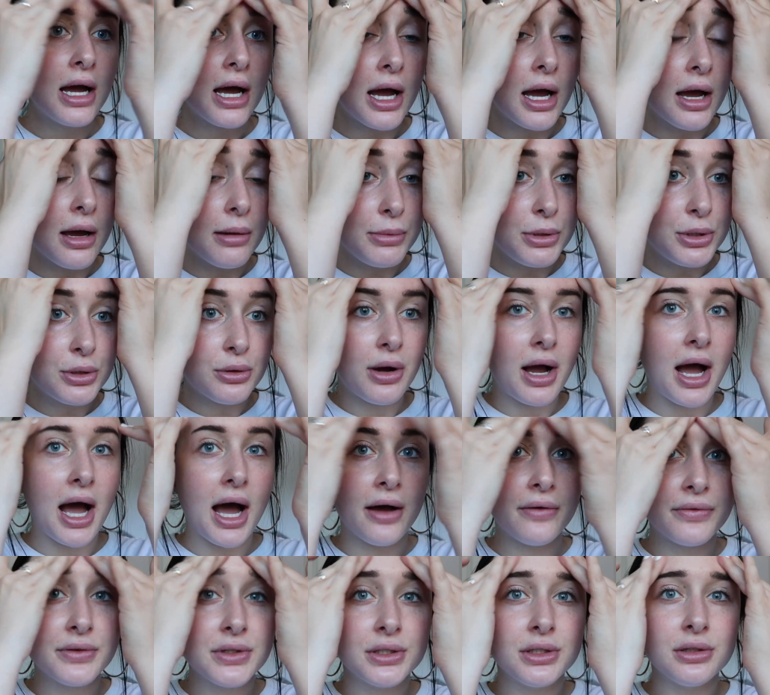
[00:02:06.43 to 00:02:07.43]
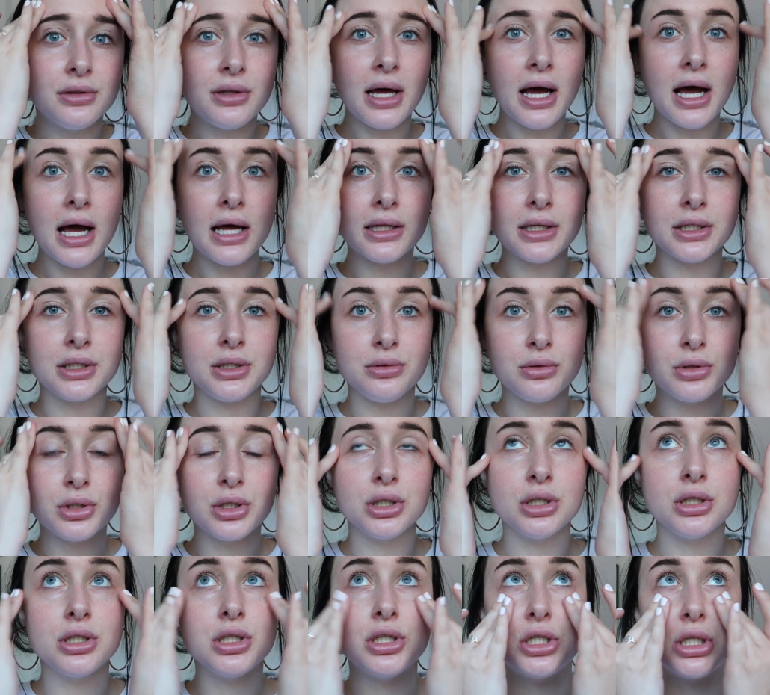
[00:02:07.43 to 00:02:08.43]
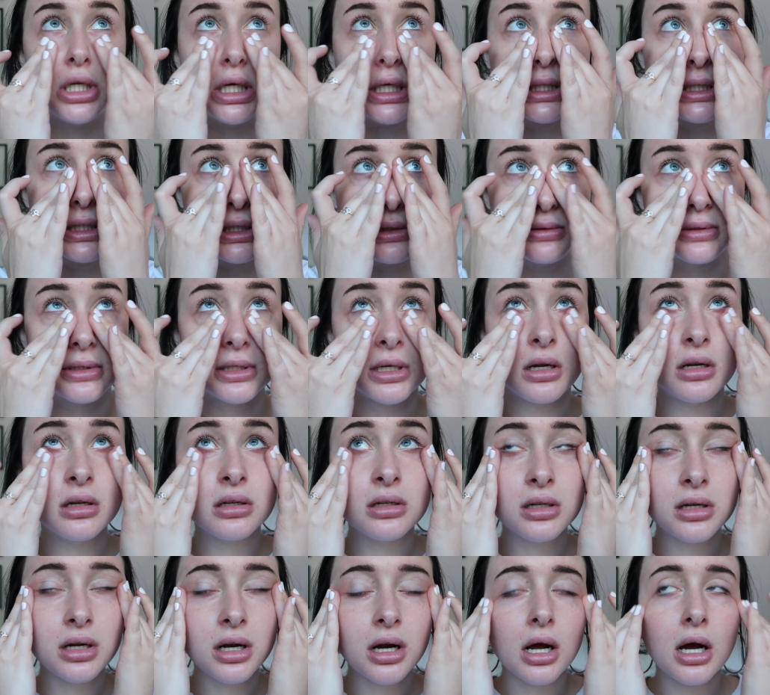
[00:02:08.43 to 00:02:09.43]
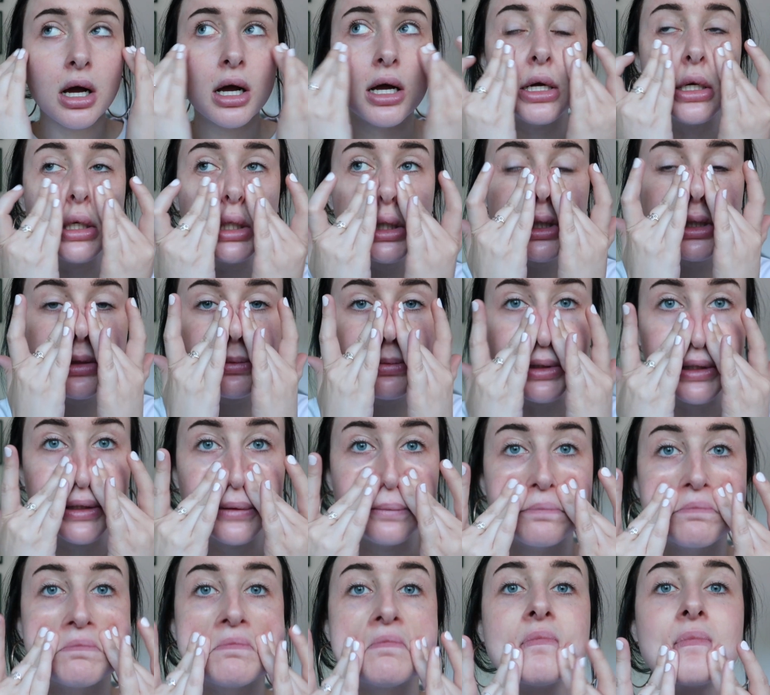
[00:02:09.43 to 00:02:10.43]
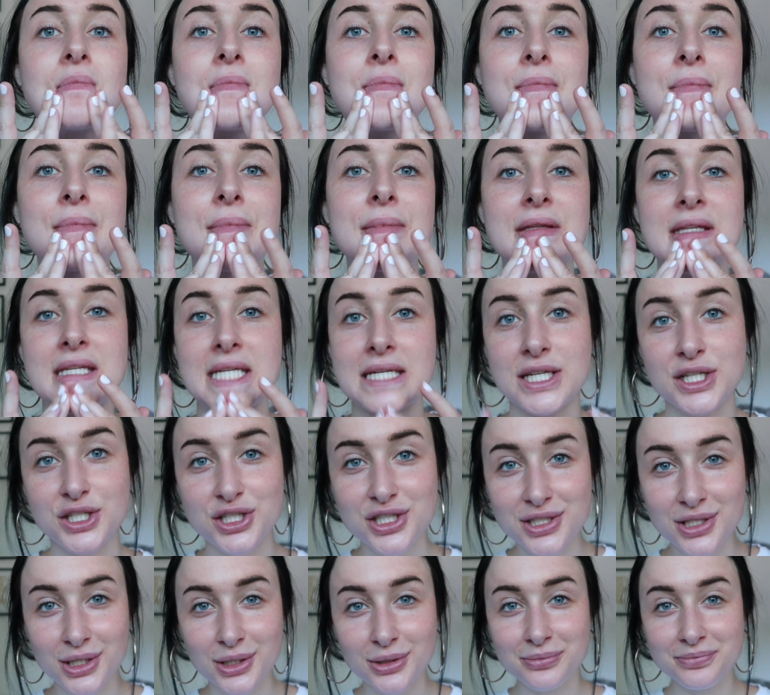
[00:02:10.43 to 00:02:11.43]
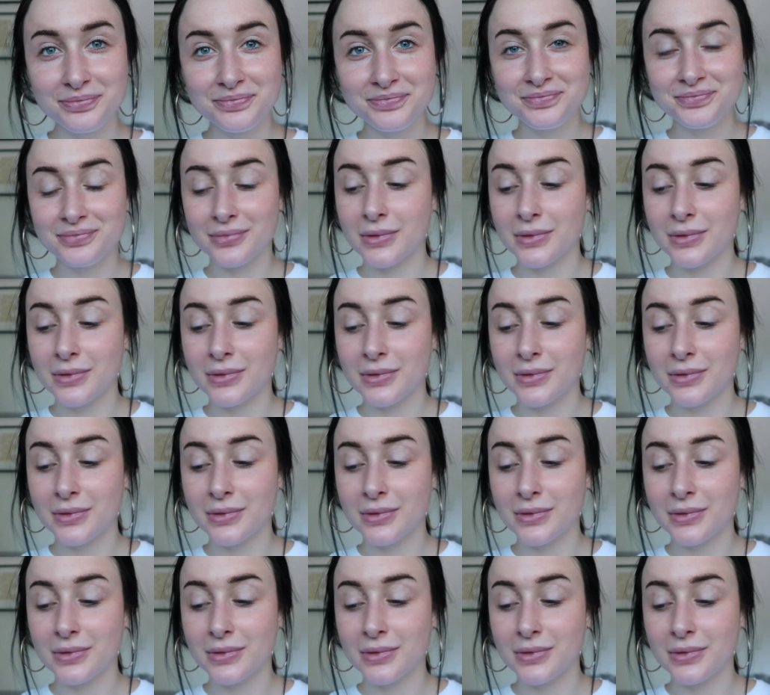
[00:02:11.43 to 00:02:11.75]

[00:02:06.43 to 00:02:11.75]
You don't have to do that. Like, you could just use it under your eyes, but to each his own.